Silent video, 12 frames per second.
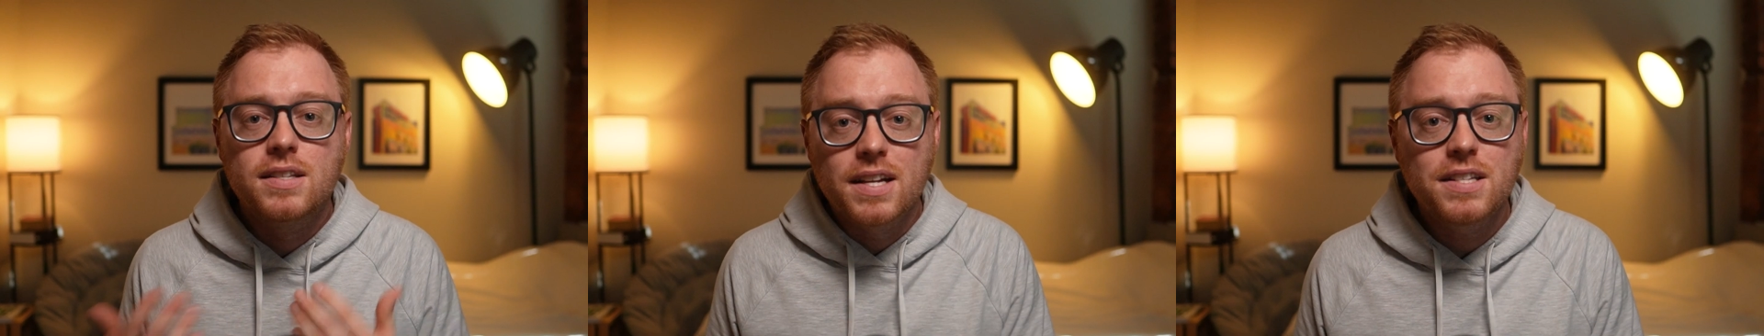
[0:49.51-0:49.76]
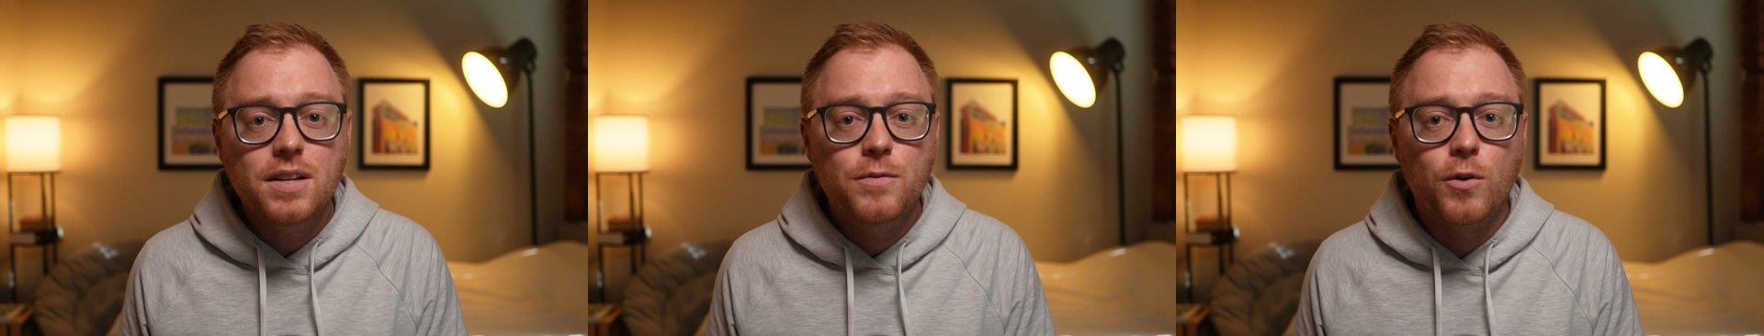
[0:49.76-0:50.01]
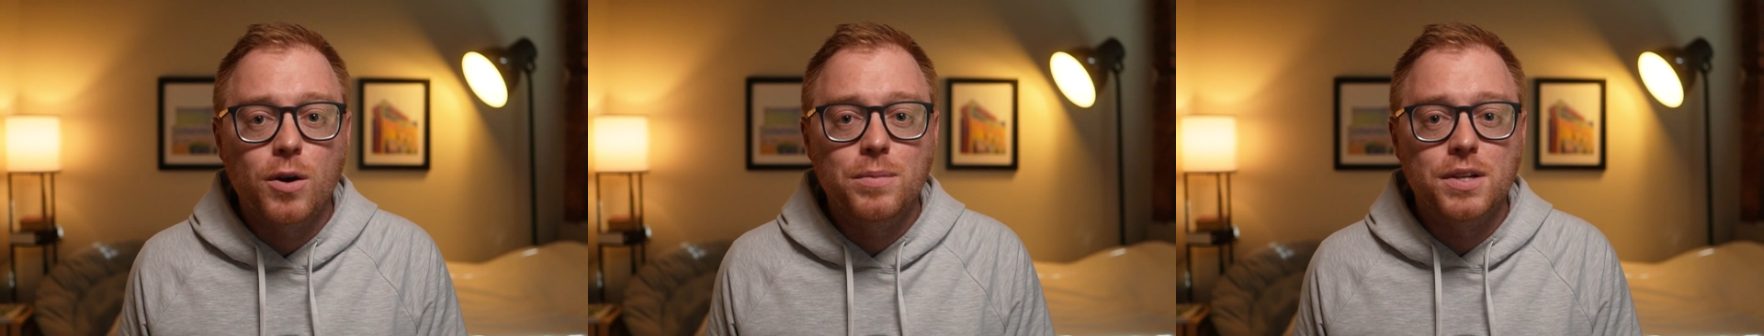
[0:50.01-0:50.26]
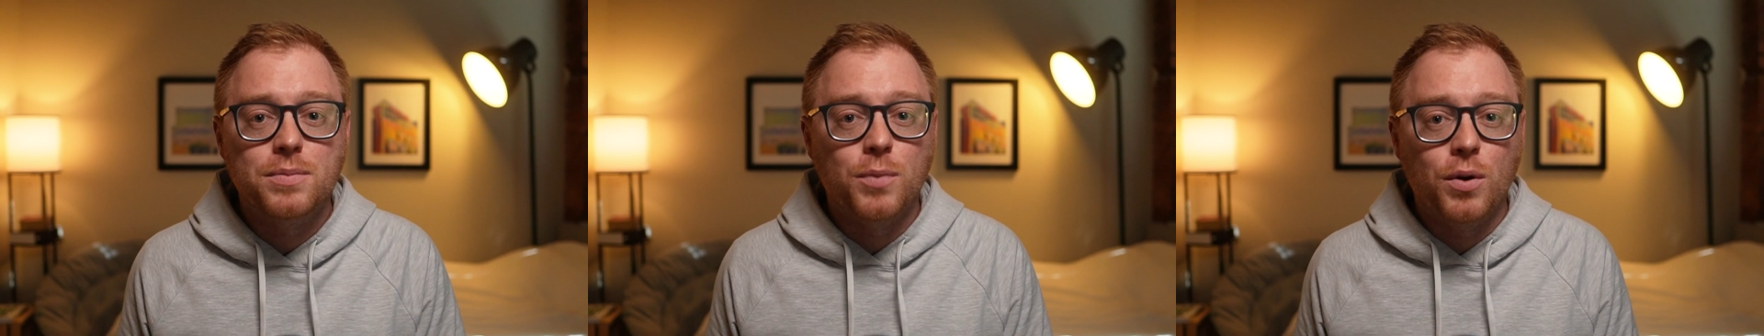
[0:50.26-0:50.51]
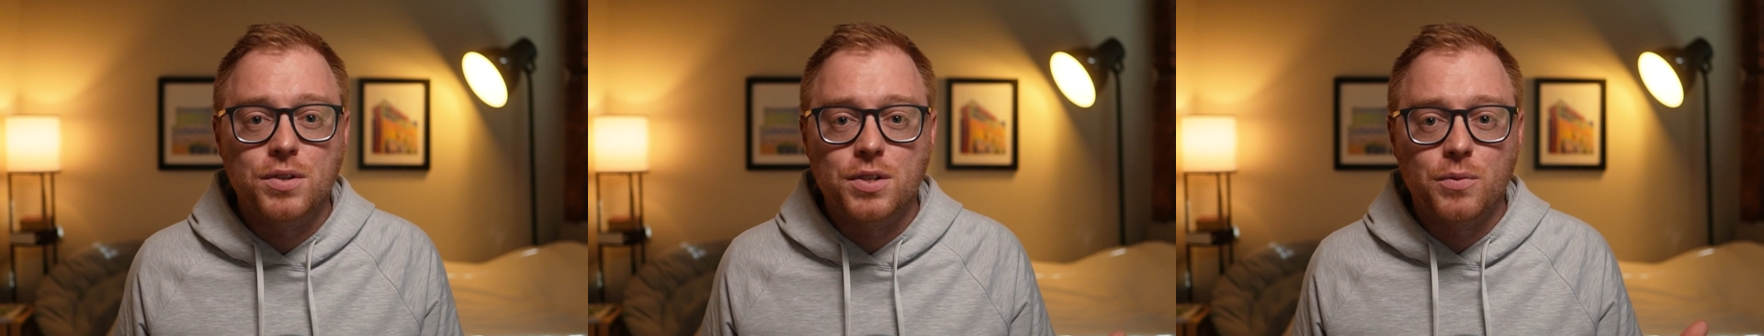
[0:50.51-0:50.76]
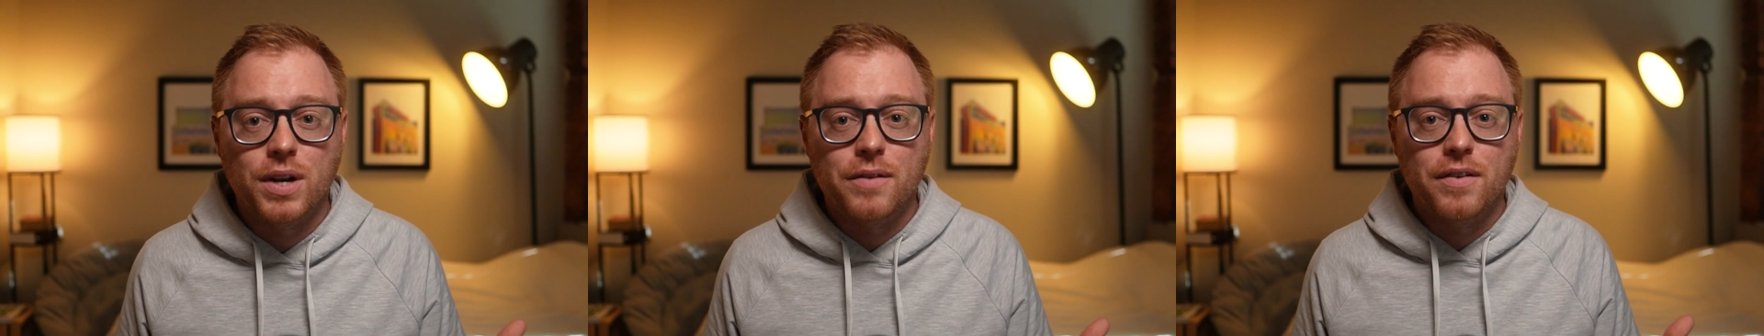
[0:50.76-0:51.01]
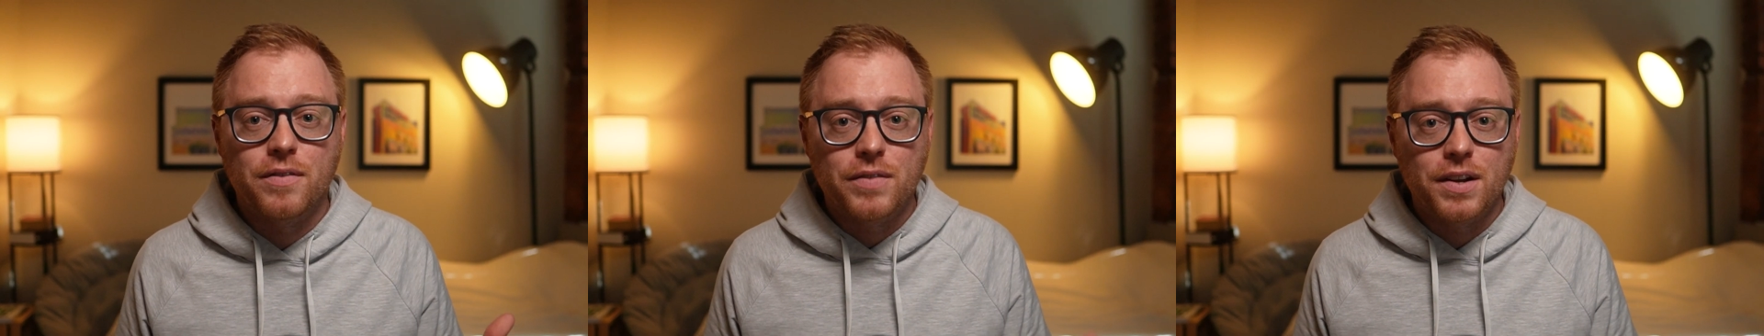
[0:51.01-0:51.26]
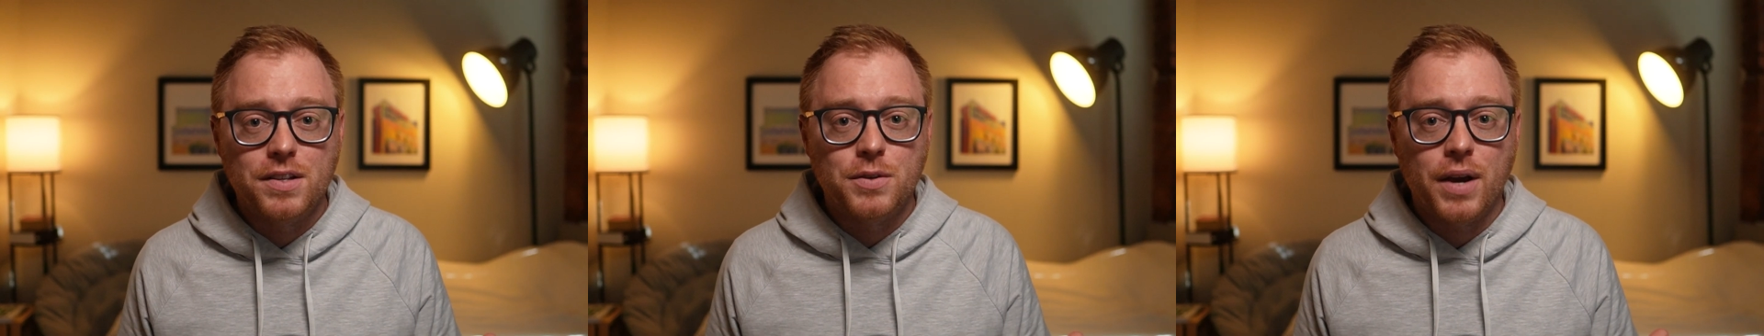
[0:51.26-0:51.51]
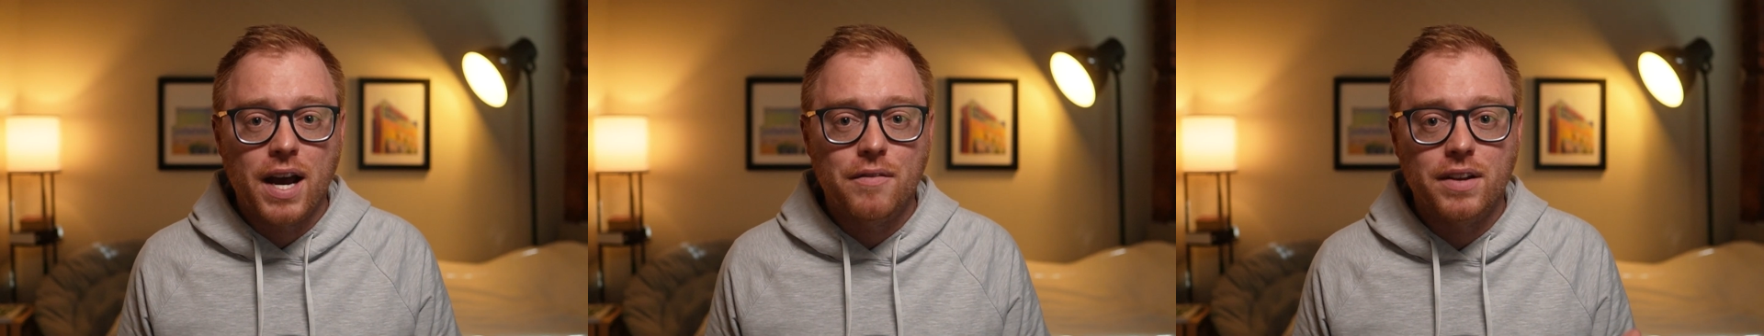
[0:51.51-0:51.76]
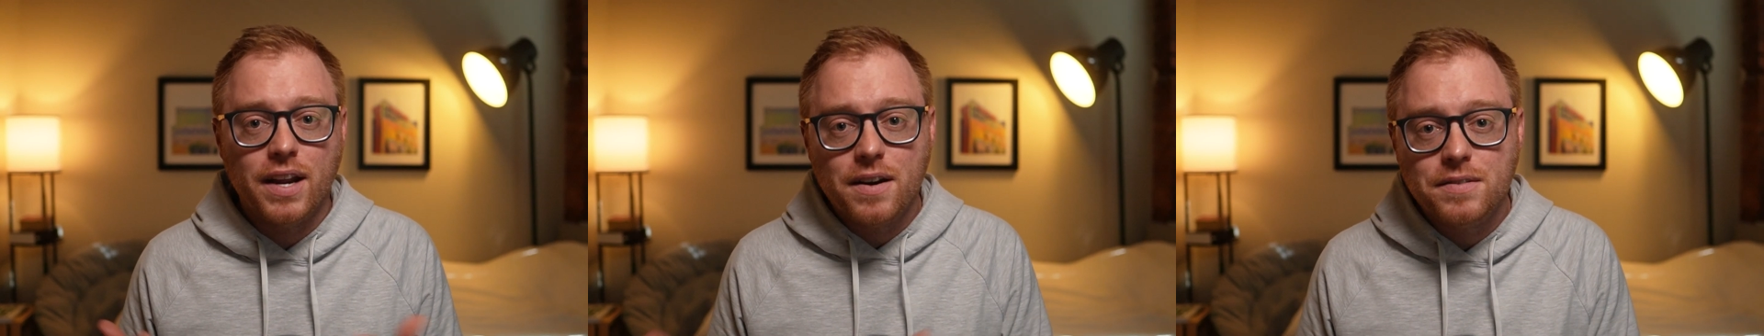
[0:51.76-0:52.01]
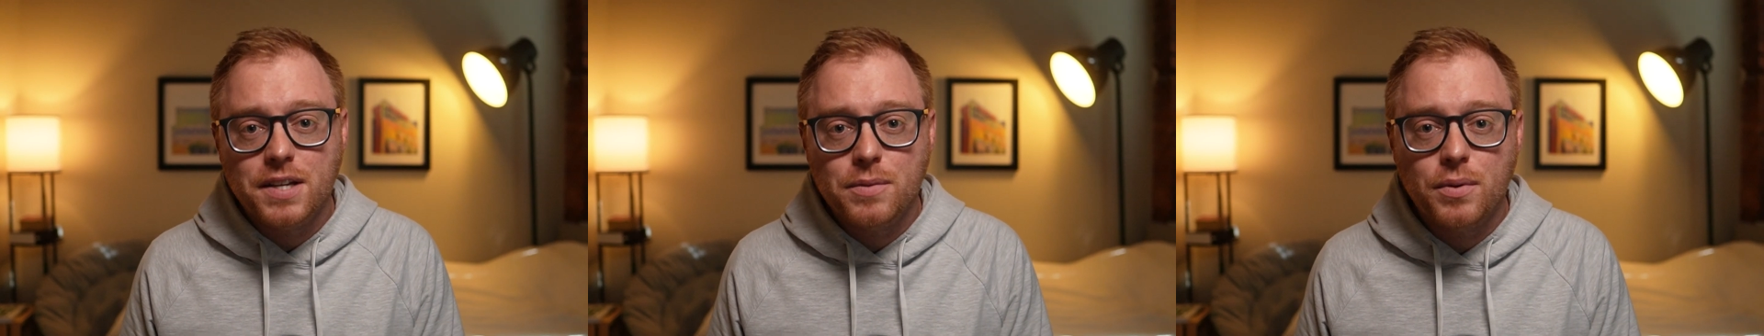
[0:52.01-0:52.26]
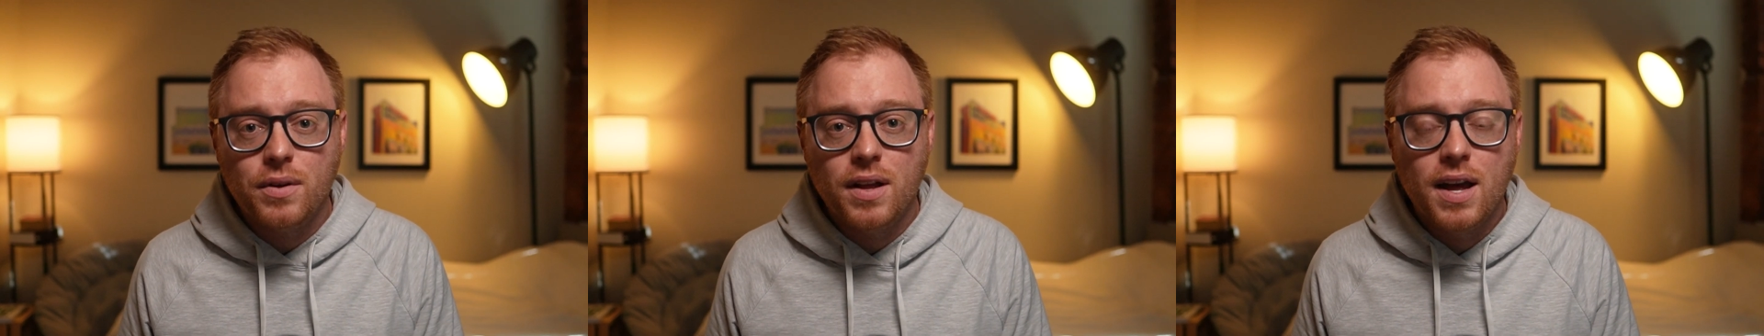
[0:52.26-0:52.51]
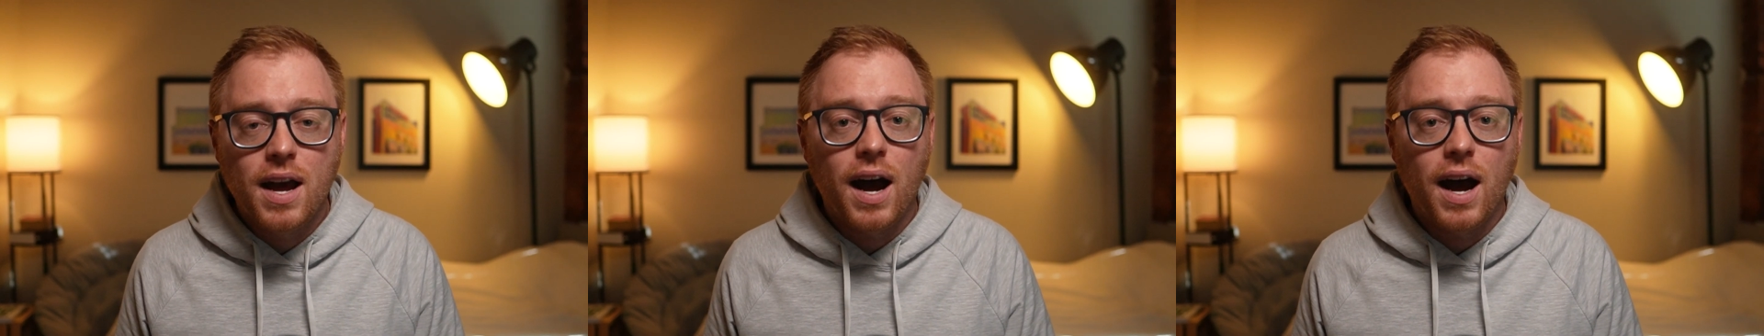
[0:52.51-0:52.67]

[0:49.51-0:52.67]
Since the form just molds to whatever fields you have in Airtable,